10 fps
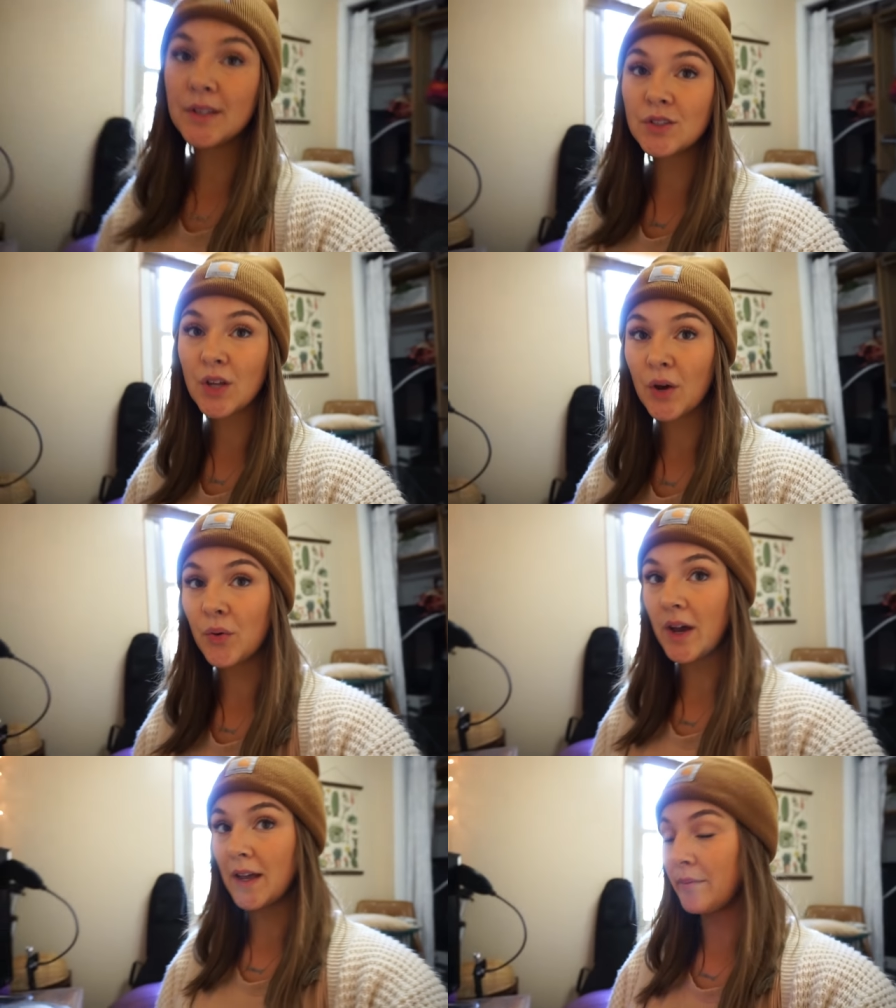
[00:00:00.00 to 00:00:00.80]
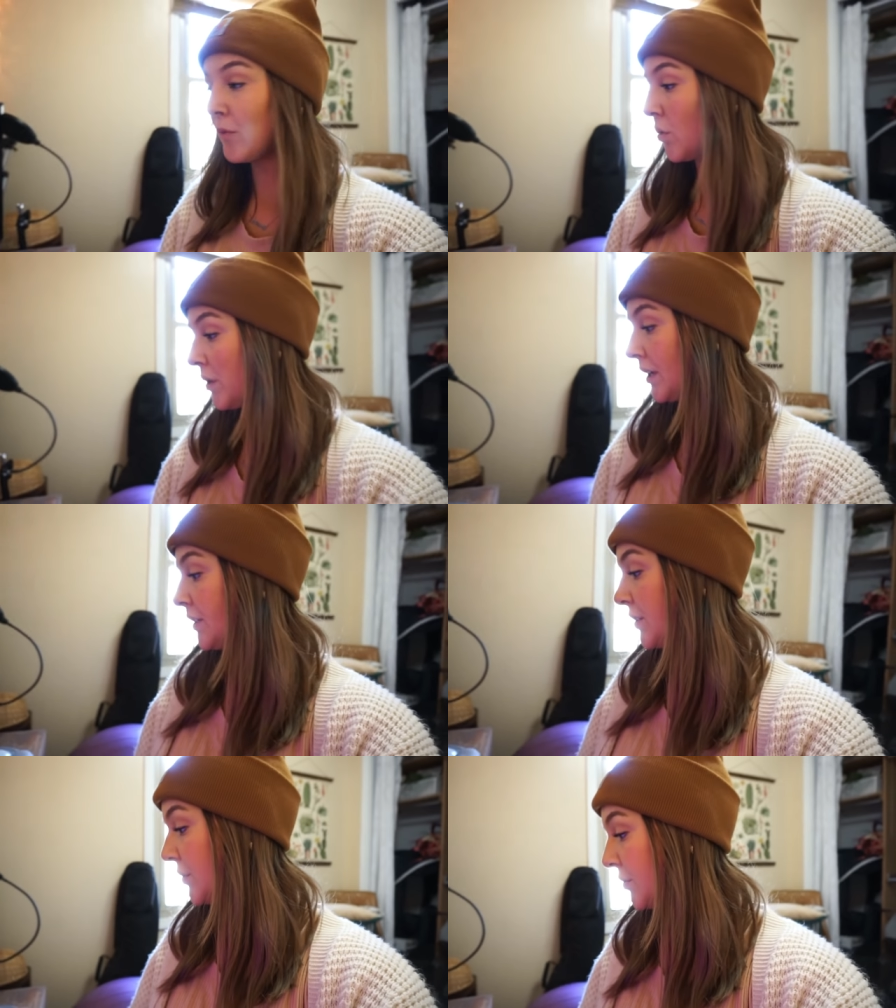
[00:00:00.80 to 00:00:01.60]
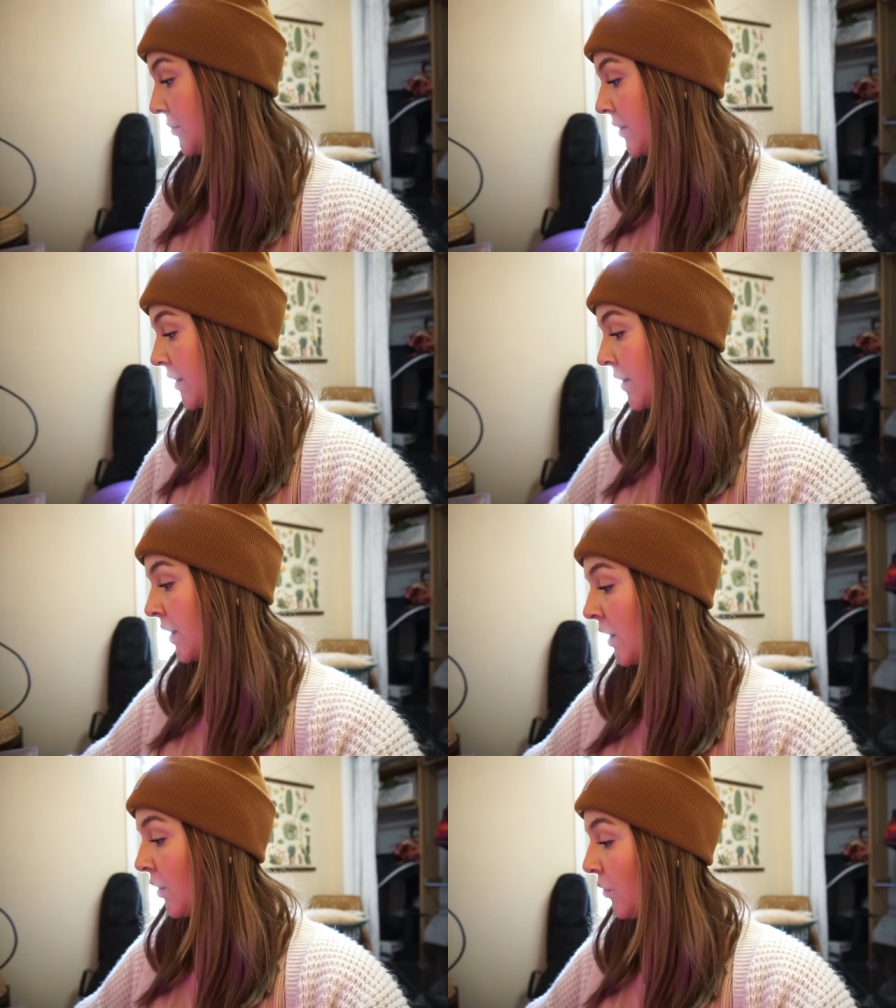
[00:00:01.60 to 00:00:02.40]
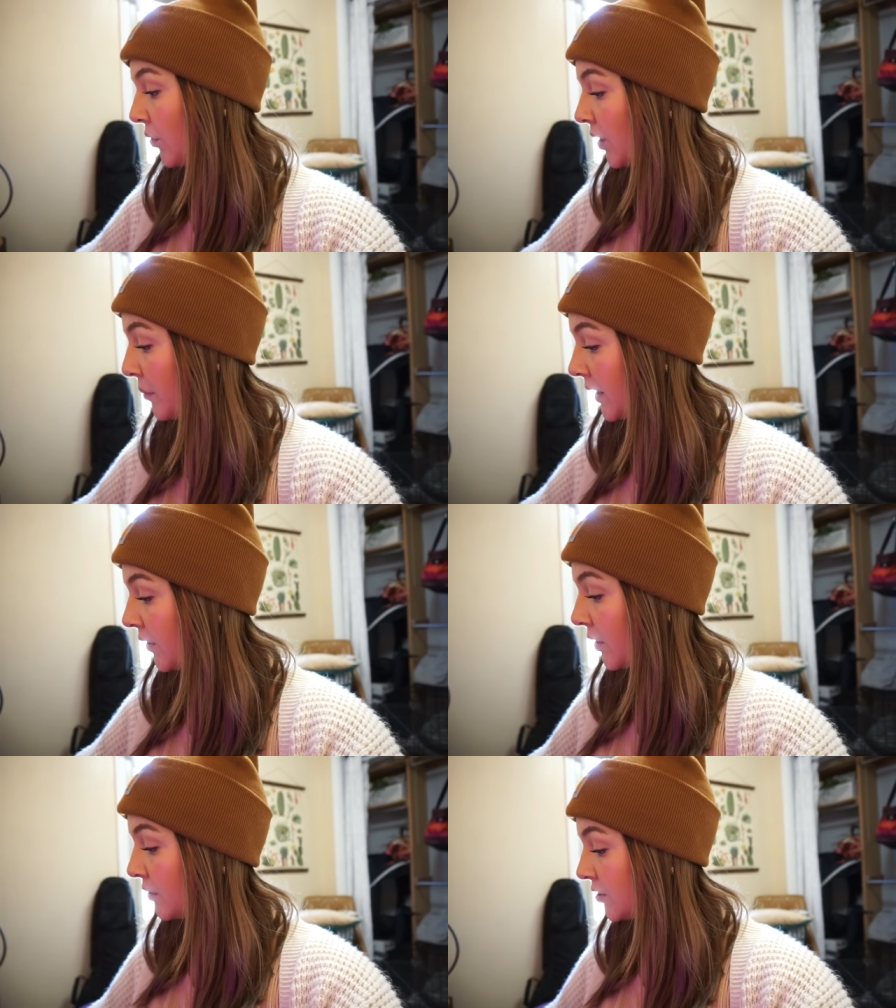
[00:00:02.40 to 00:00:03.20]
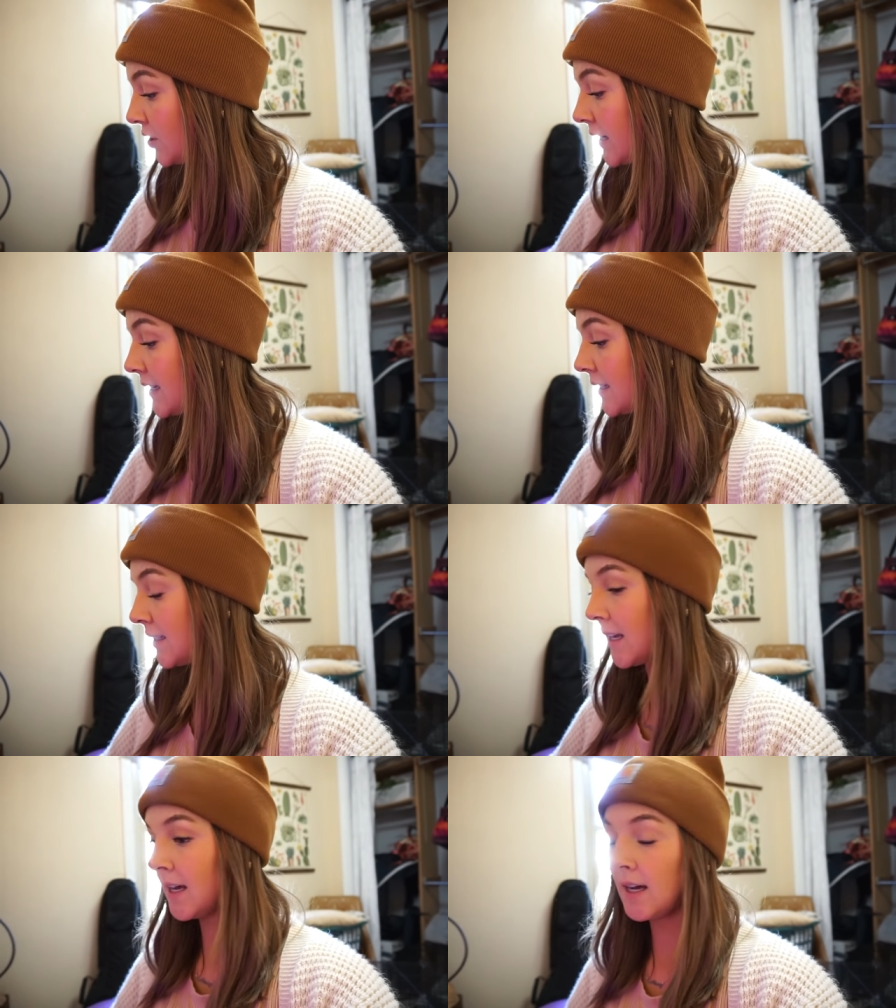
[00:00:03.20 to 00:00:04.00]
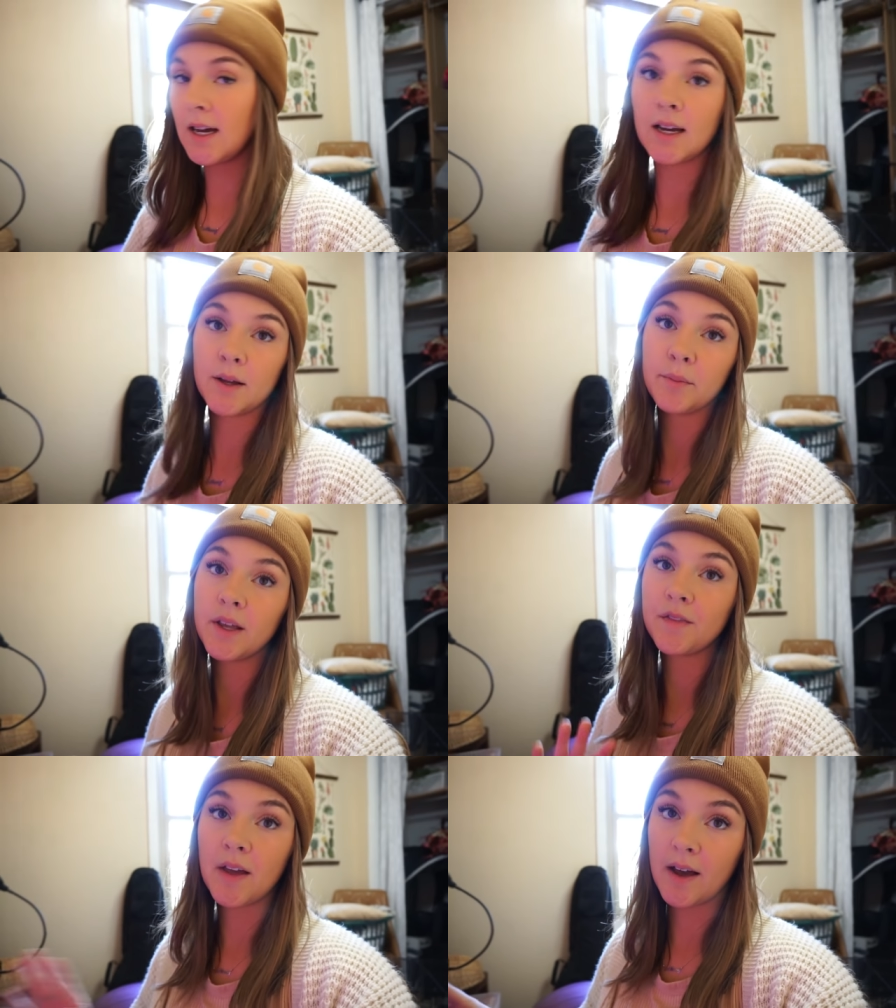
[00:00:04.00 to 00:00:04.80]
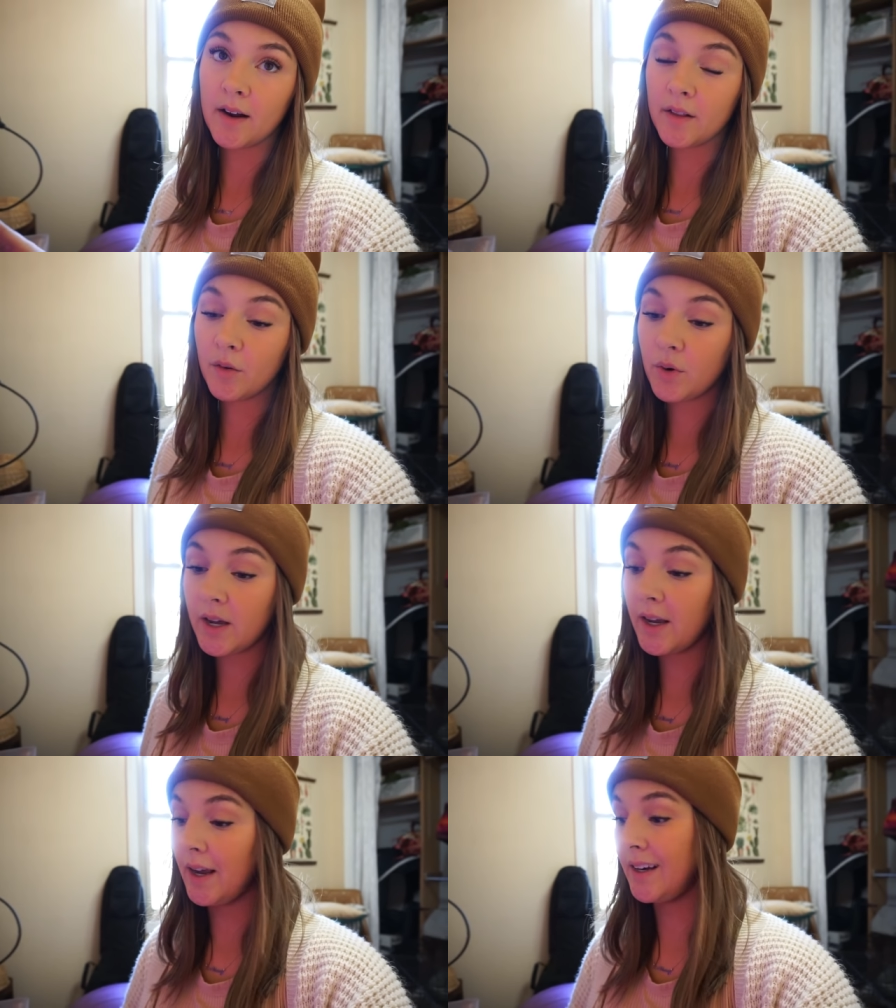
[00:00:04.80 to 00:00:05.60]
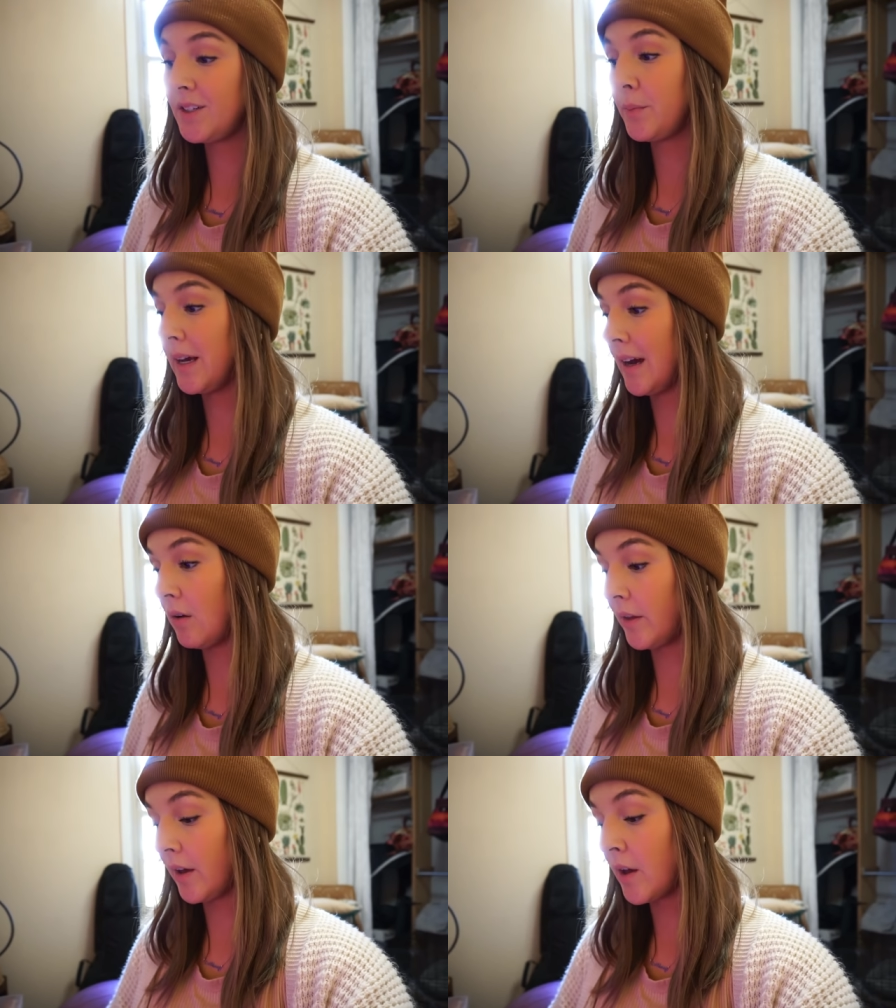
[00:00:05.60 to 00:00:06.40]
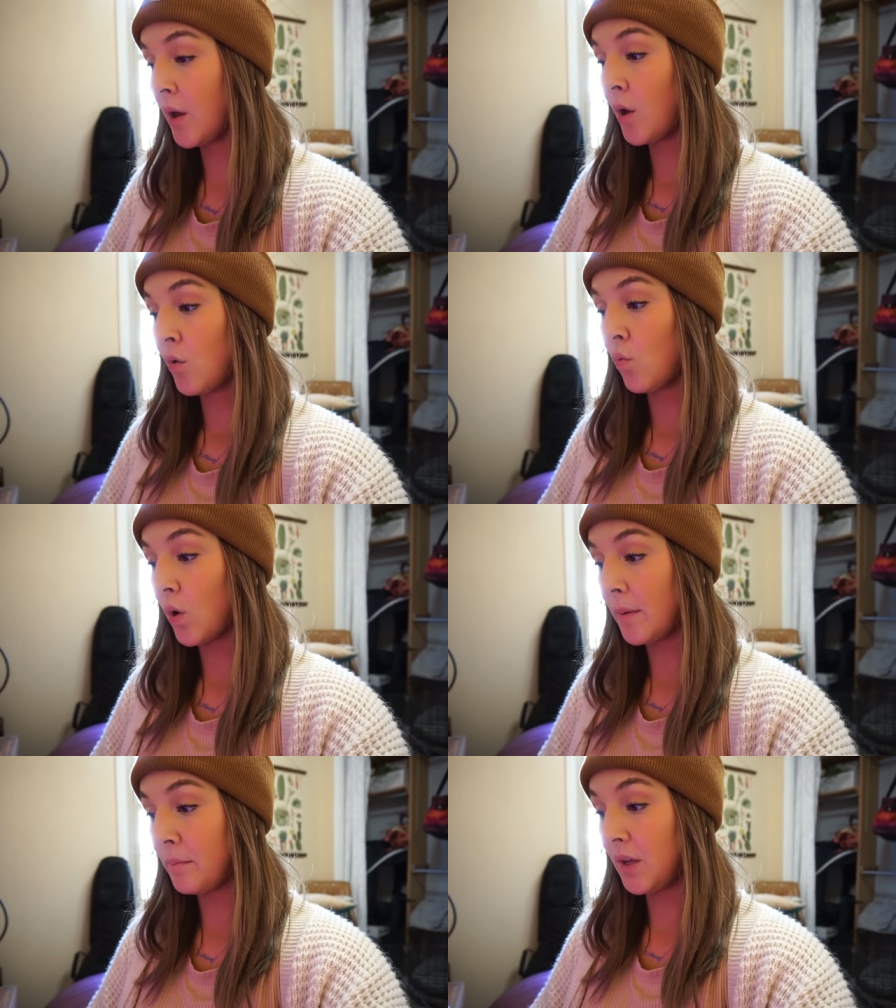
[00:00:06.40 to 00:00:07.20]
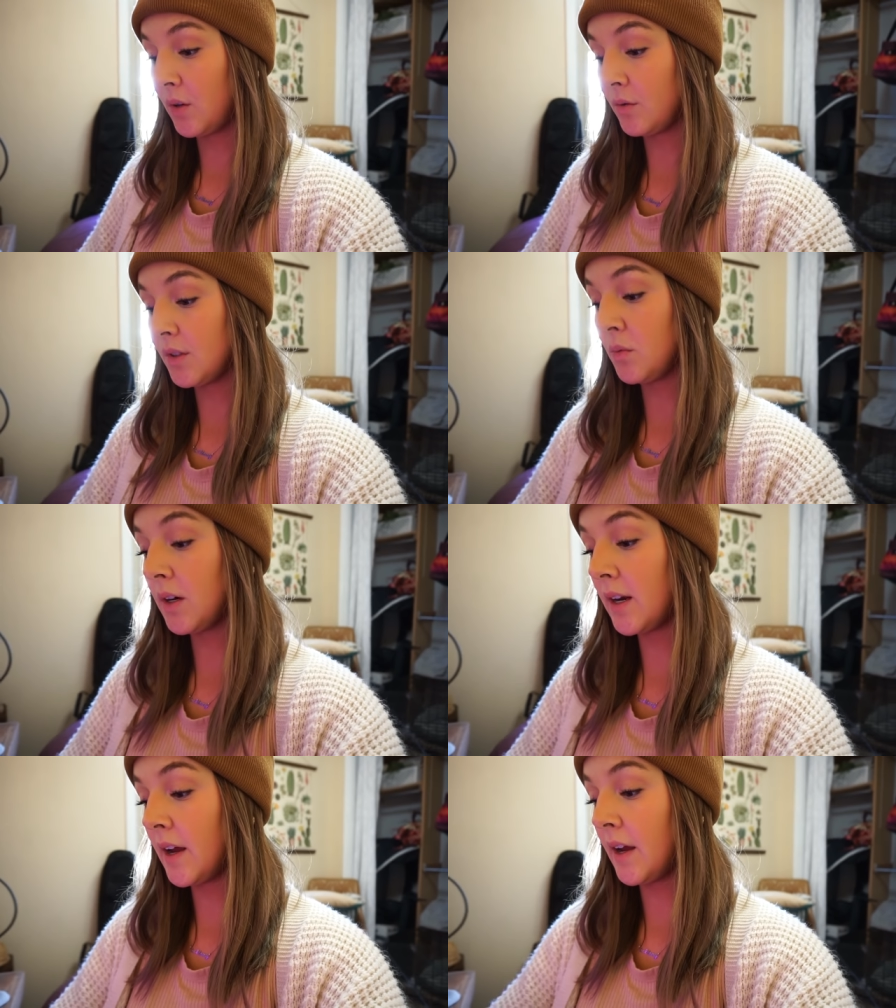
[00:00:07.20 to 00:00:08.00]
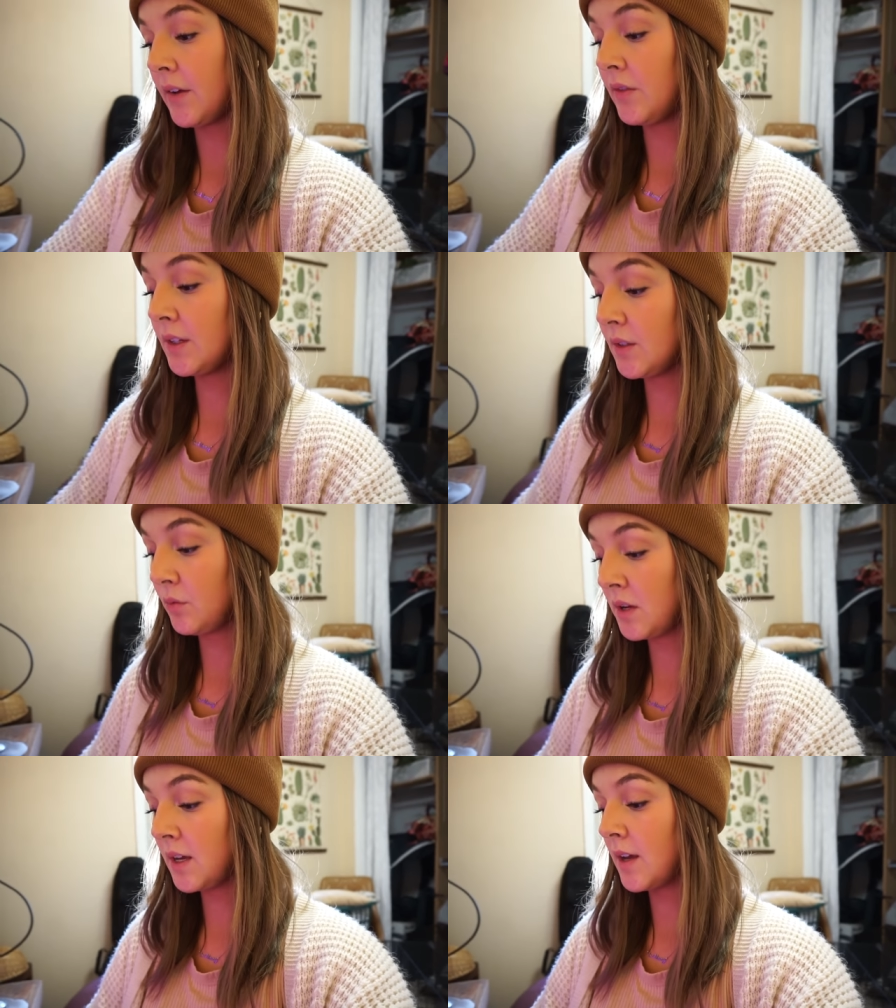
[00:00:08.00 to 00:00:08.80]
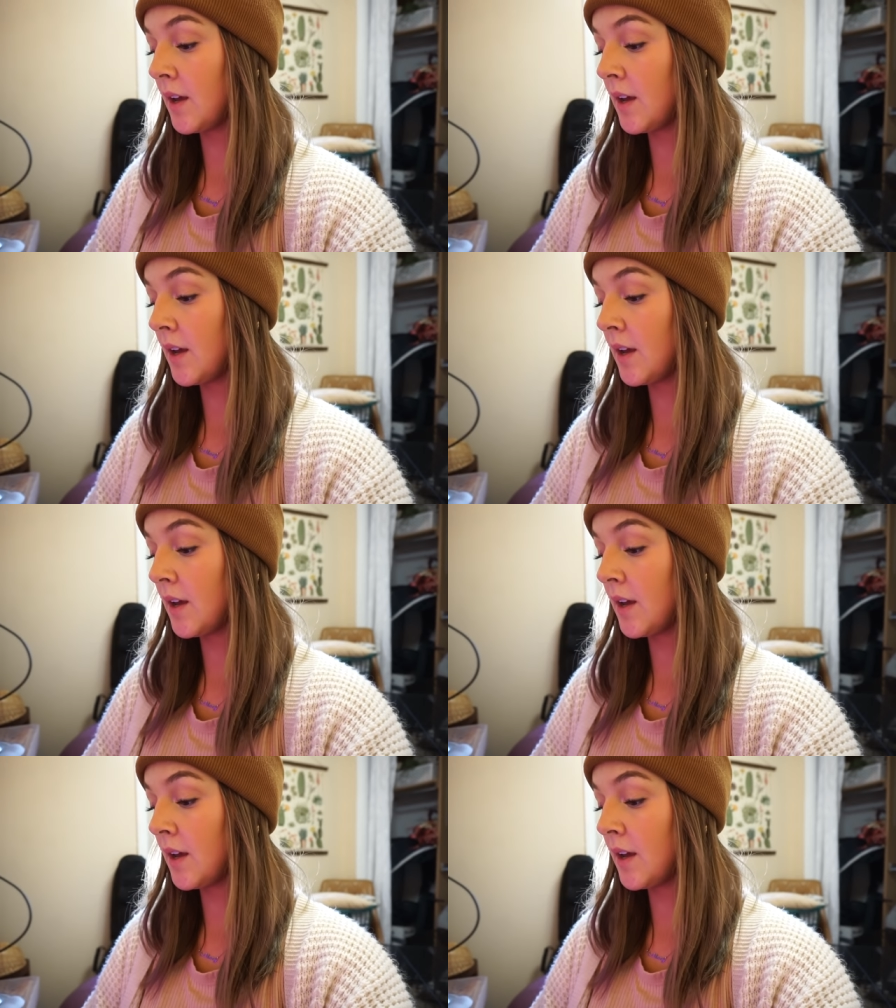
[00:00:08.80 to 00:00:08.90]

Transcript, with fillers: so I'm going to order my groceries, um, get that out of the way. I need to pick out like what meals we're gonna have this week,